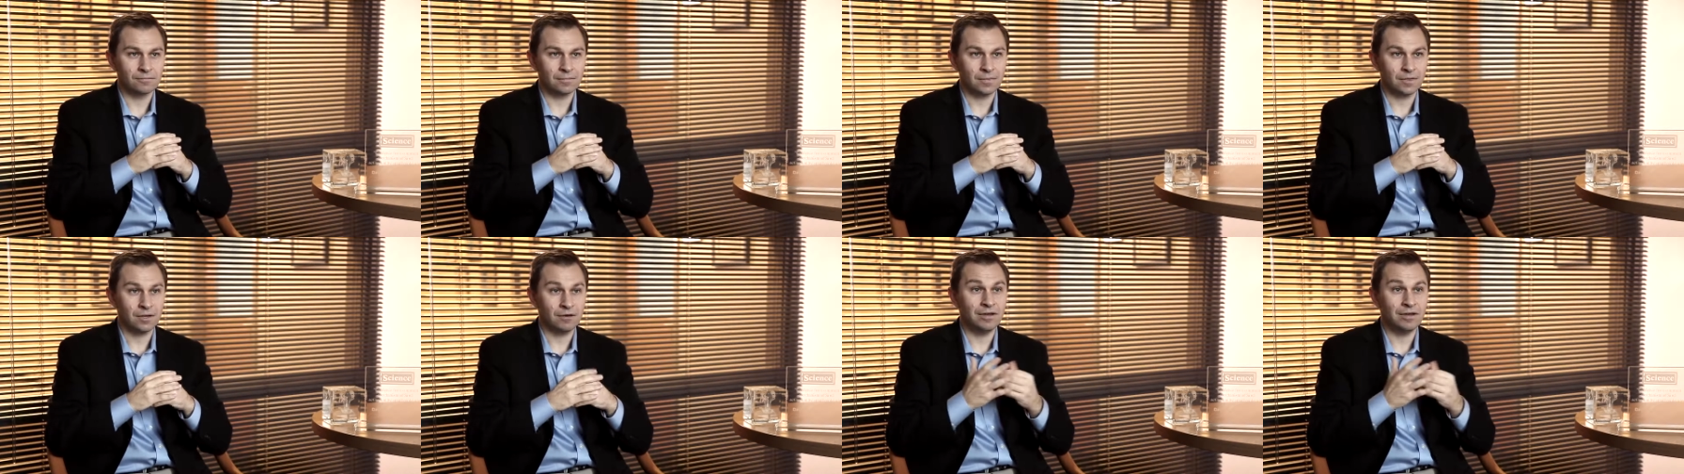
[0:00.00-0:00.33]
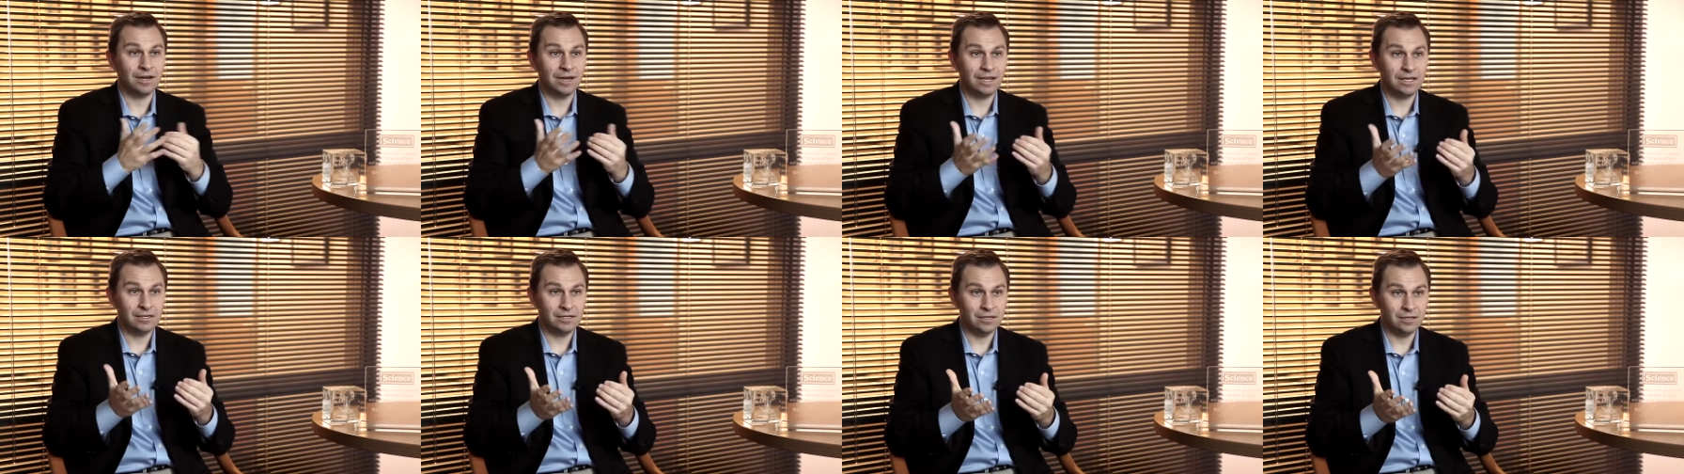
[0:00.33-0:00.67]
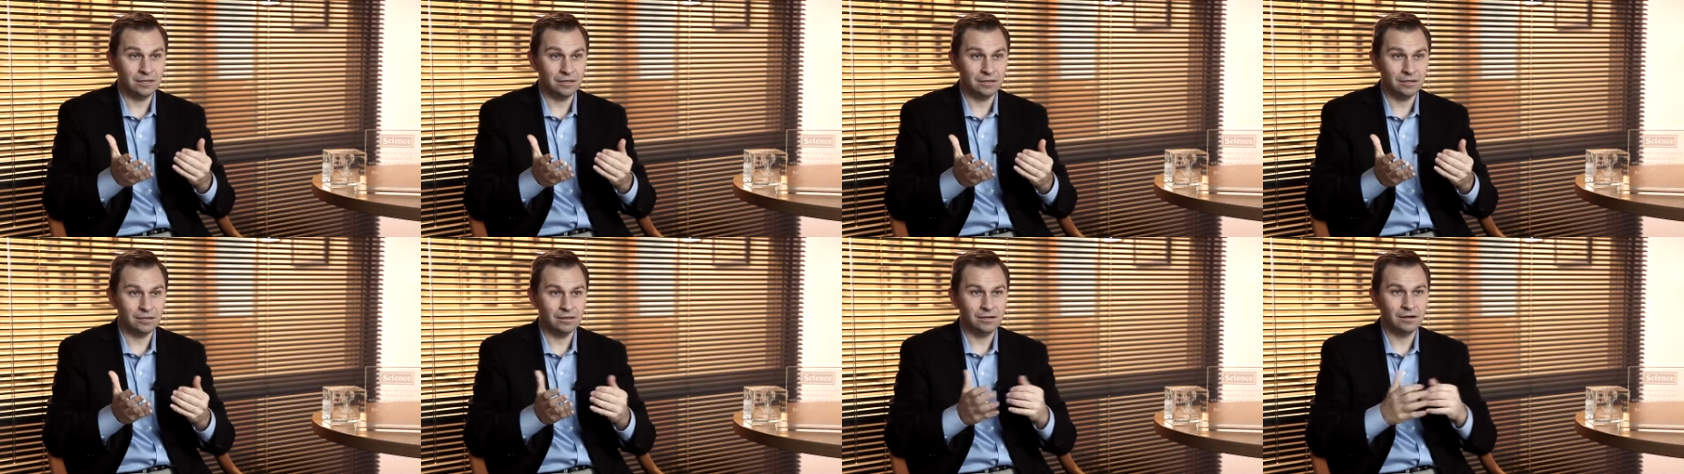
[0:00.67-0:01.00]
of N A
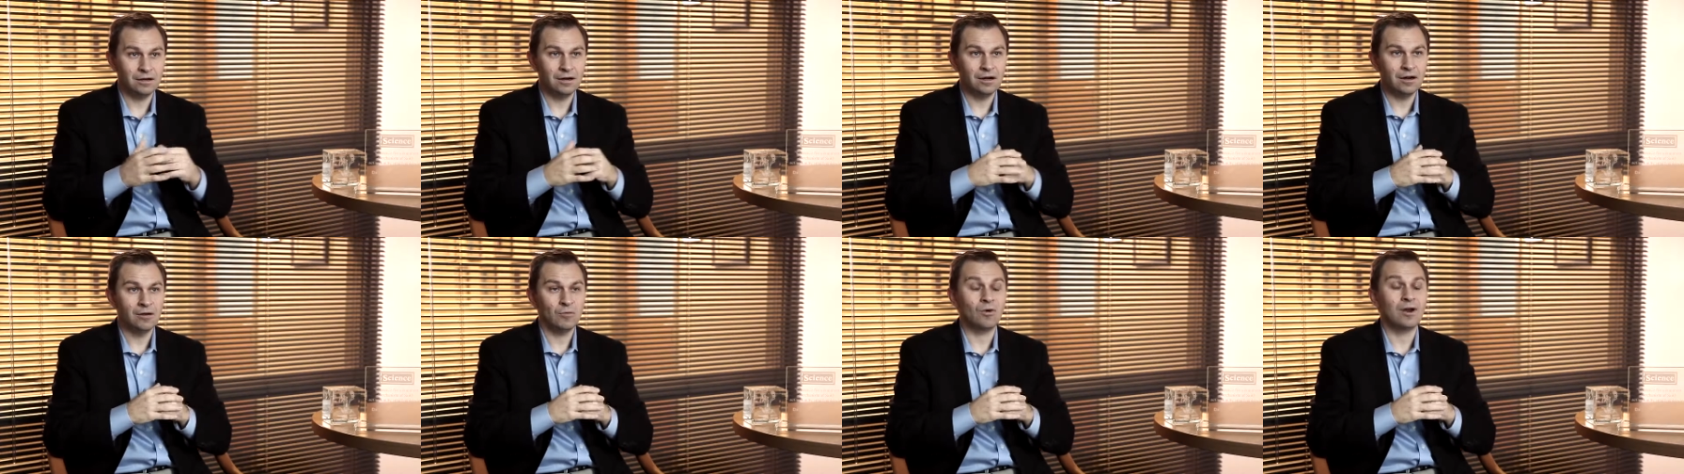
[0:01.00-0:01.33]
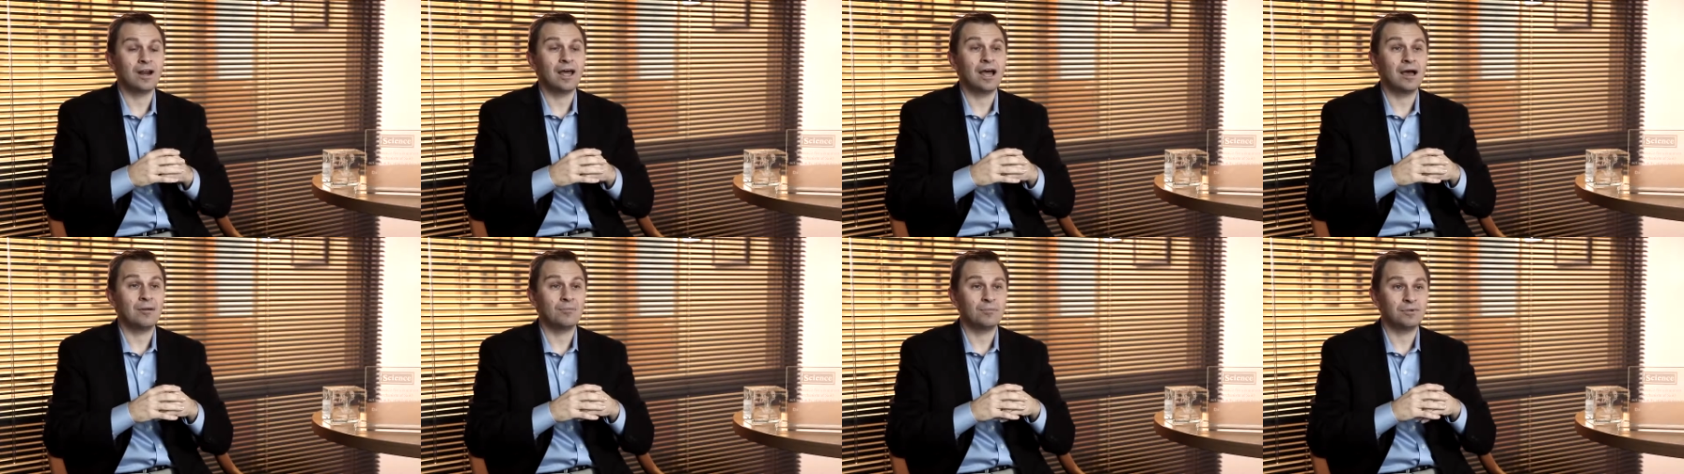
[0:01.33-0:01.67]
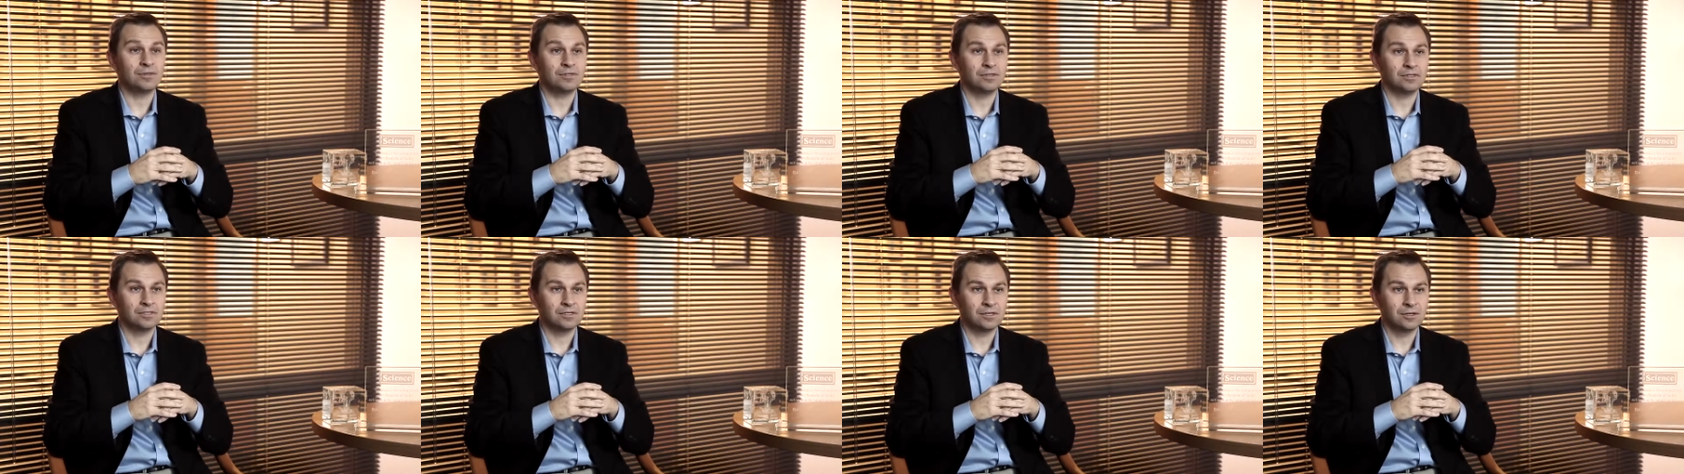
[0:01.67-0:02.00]
D, what
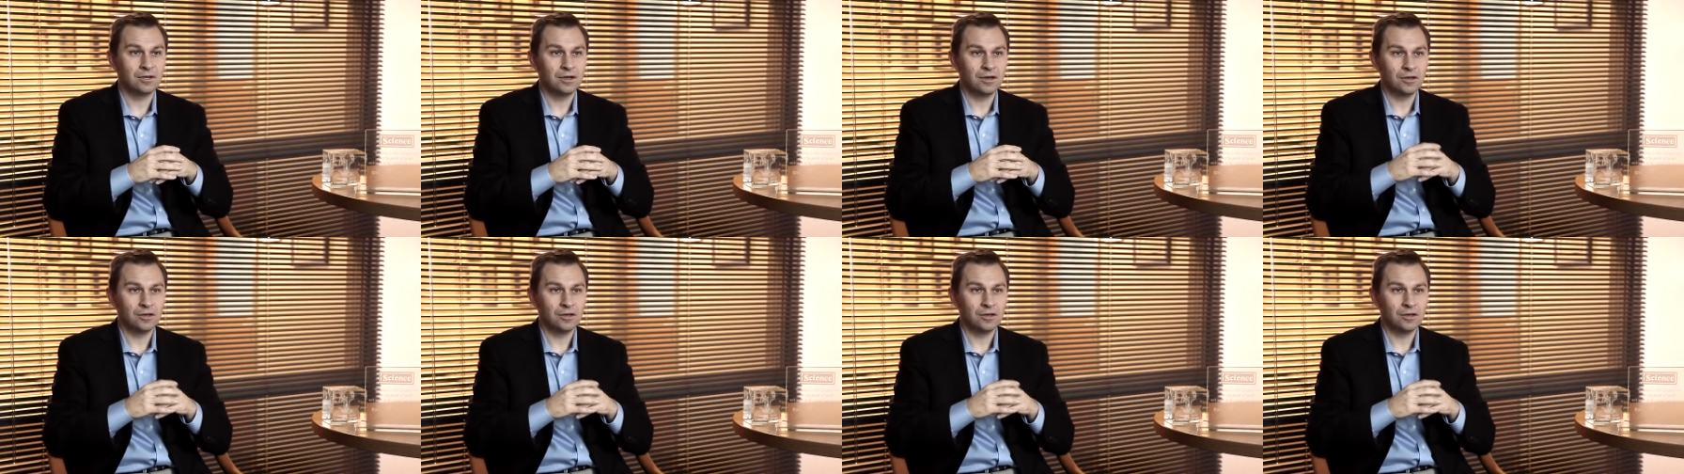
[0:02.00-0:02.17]
happens?